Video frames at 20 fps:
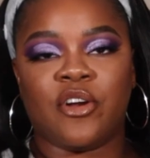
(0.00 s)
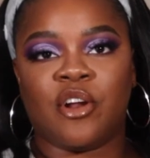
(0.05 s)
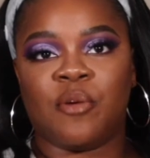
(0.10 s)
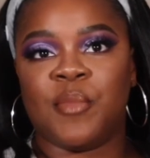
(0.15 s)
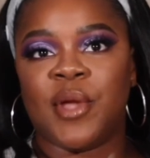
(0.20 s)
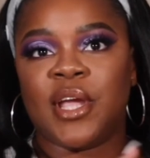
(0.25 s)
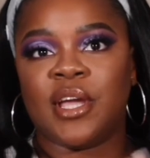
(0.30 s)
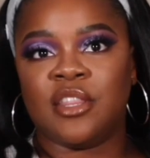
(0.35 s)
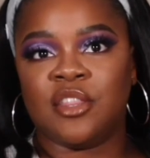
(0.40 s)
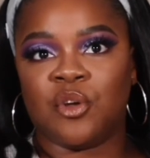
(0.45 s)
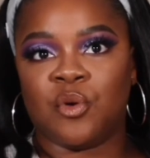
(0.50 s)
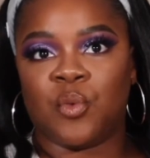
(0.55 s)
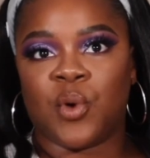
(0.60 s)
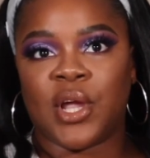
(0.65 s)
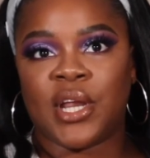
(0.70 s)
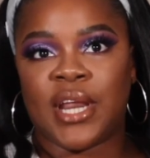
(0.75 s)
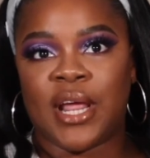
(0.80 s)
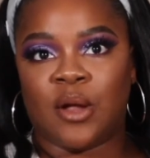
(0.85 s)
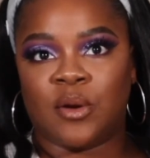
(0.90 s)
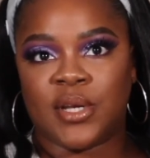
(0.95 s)
are making their
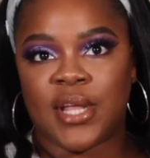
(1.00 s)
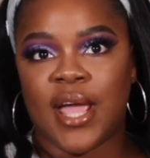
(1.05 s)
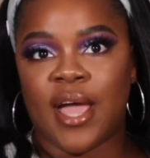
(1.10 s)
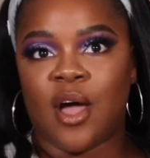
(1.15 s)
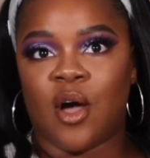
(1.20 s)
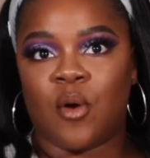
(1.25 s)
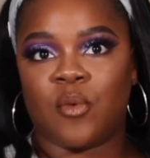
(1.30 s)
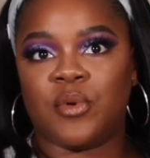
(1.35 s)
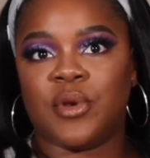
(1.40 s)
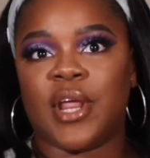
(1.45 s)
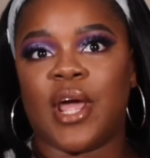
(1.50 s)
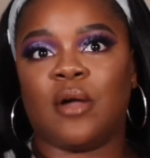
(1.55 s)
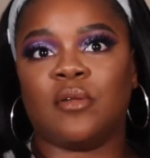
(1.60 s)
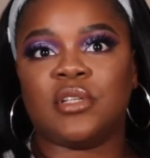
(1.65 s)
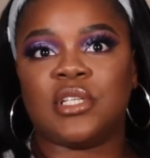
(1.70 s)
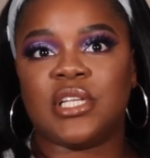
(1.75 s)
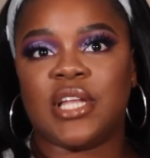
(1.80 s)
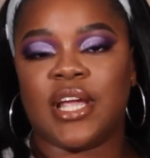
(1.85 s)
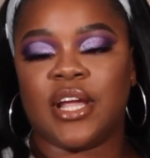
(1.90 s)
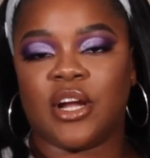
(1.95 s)
way
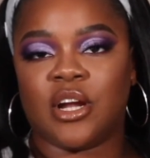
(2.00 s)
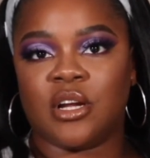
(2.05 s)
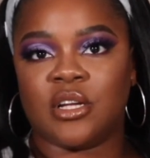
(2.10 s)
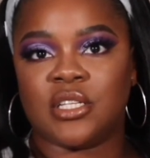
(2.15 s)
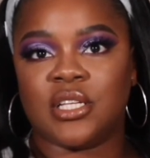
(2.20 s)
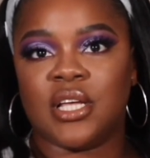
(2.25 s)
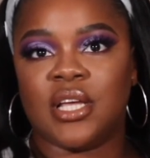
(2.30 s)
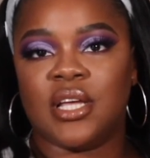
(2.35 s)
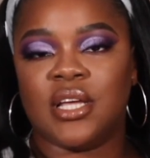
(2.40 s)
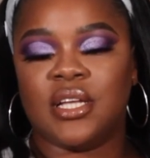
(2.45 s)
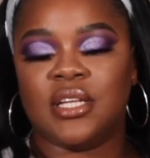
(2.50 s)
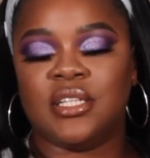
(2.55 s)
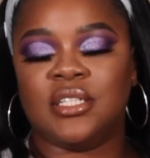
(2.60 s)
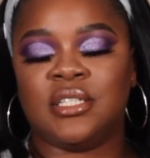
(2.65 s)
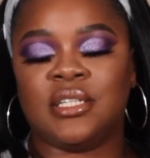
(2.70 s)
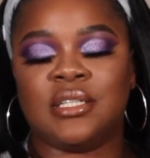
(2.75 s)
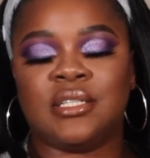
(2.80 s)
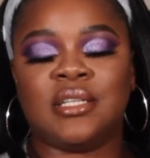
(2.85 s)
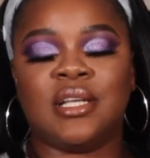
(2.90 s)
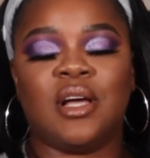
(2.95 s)
downstairs,
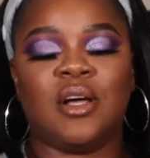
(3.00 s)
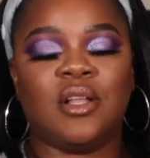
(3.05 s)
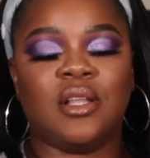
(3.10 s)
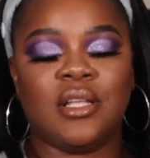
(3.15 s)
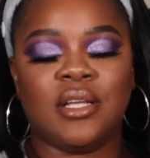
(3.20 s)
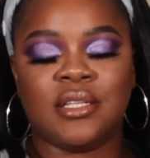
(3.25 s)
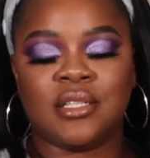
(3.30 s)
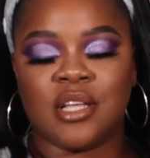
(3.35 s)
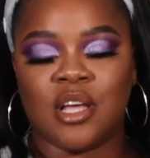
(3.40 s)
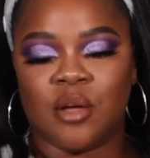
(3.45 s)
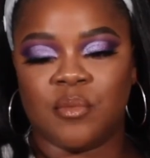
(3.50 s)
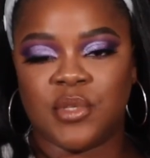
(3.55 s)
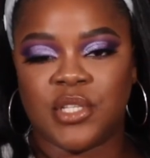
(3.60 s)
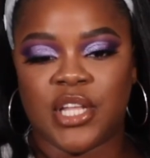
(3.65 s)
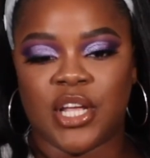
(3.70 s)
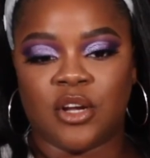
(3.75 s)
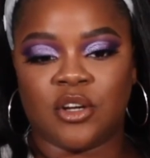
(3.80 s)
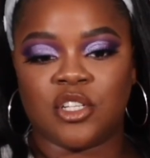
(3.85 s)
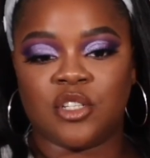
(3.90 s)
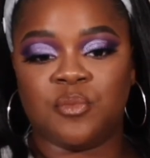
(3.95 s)
Gizelle is
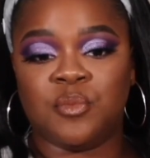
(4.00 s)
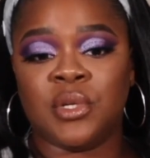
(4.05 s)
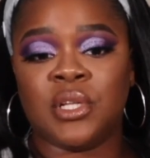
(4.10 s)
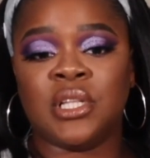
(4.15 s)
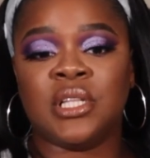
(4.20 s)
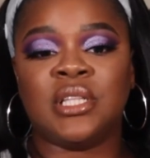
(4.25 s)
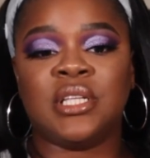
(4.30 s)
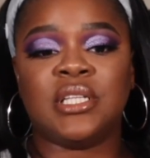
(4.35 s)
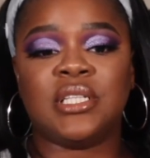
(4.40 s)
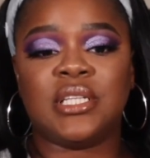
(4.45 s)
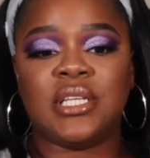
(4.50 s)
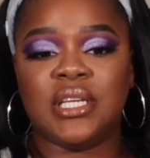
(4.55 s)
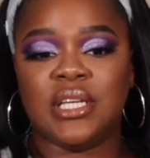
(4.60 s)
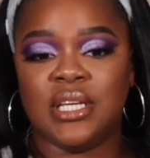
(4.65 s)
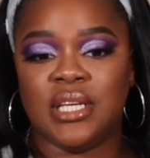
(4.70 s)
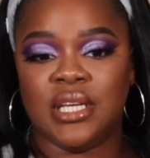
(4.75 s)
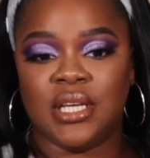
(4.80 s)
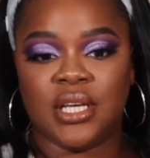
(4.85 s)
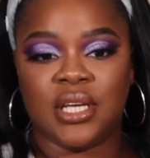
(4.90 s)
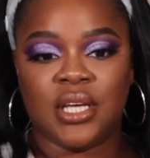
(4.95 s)
upstairs spilling the
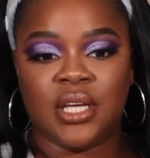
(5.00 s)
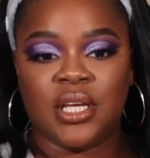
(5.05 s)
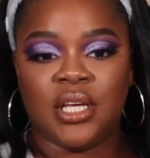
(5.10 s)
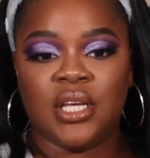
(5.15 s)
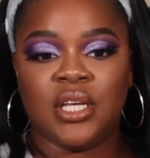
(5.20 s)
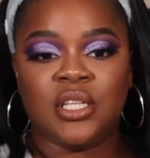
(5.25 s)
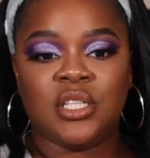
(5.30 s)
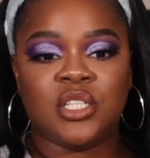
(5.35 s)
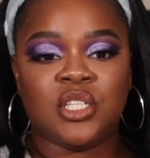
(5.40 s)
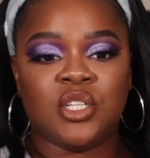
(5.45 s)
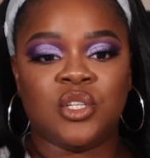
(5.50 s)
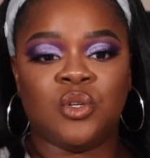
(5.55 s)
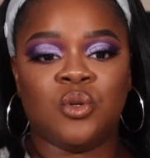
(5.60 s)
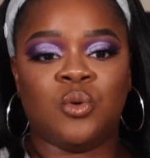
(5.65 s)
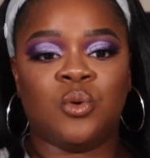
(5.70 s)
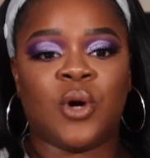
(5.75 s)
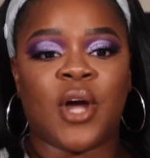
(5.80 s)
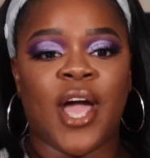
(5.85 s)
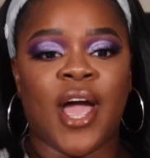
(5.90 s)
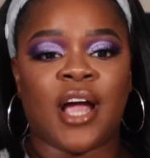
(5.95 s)
tea
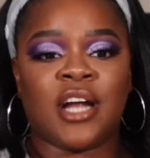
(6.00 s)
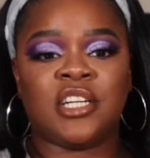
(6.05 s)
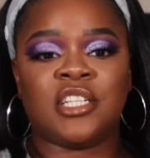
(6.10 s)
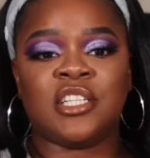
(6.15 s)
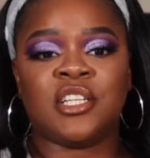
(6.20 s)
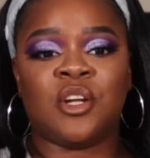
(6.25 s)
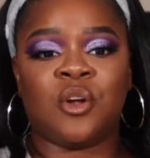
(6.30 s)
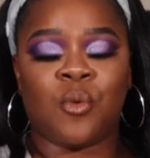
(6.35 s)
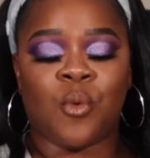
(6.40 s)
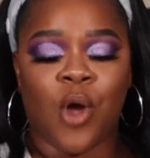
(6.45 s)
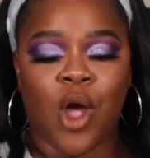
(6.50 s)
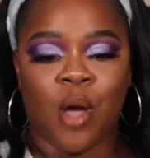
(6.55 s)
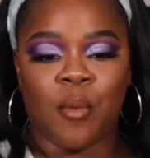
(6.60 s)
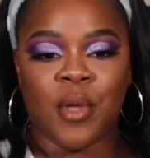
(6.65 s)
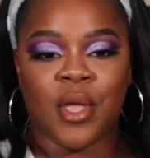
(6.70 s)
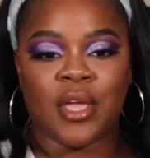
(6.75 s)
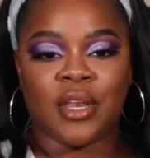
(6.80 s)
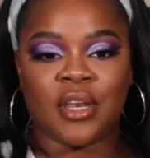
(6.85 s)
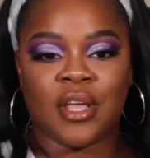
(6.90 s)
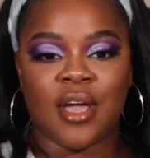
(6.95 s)
to Ashley and
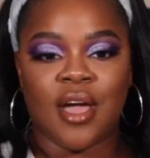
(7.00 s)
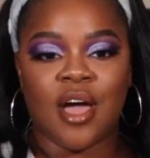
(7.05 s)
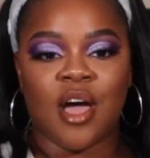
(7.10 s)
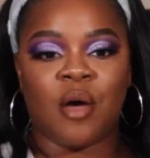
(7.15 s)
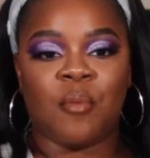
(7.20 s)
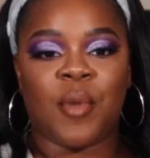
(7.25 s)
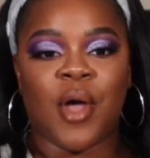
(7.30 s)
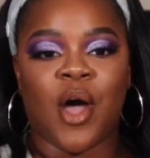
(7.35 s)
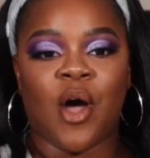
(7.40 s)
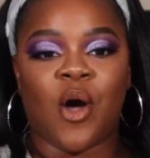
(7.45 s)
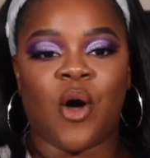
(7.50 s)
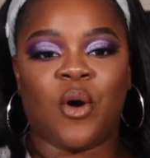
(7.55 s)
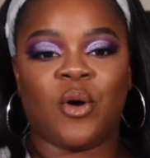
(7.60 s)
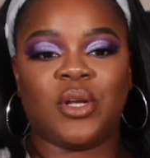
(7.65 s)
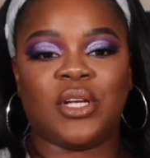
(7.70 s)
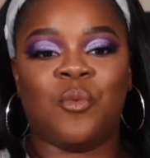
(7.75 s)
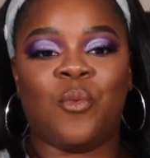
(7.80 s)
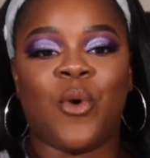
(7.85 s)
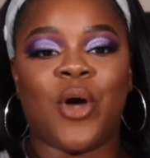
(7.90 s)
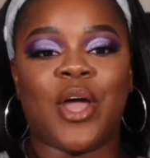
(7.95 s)
Robin about
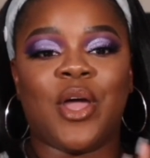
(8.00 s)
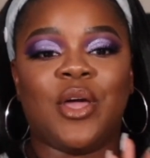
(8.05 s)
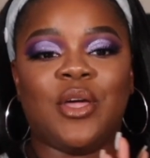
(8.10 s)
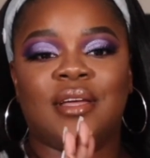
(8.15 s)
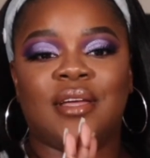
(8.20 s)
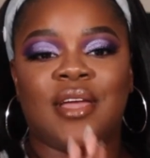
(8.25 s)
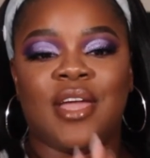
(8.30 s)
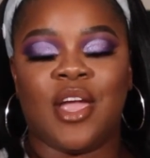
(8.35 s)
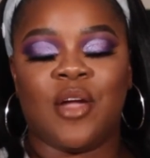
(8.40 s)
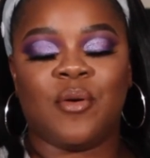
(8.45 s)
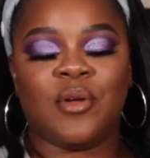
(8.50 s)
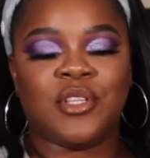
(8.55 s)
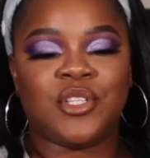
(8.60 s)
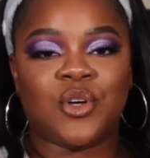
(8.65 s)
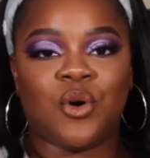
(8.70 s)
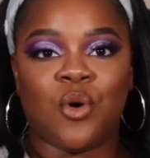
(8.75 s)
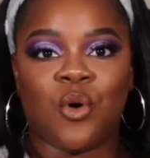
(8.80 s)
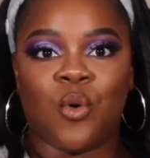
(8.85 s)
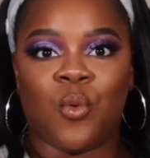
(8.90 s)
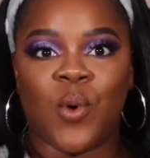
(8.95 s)
what Karen
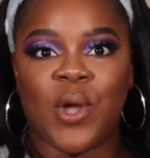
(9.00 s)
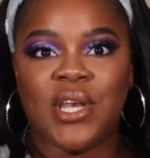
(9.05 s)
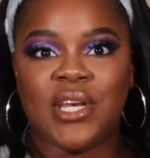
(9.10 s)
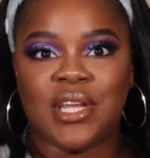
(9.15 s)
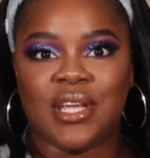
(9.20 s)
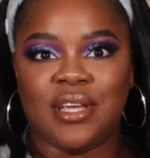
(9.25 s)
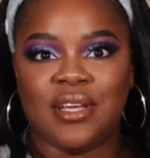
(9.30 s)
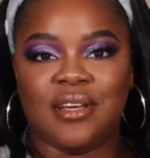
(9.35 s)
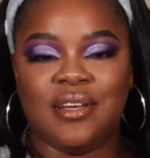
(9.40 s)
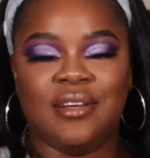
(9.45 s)
told Wendy.